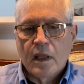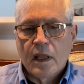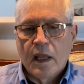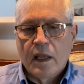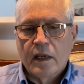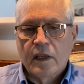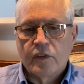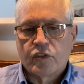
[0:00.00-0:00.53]

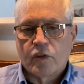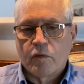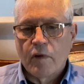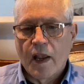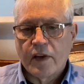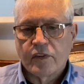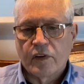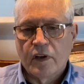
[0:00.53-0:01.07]
an
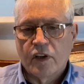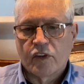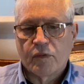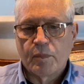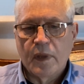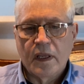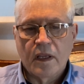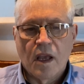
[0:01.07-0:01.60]
insurrectionist
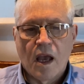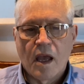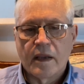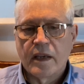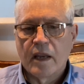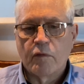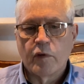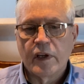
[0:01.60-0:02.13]

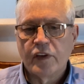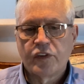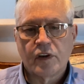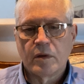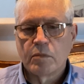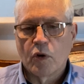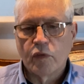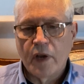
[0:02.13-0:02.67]
beyond a
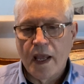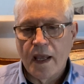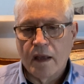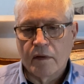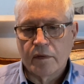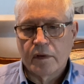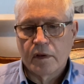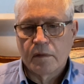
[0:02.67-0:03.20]
reasonable
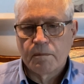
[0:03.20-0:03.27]
doubt.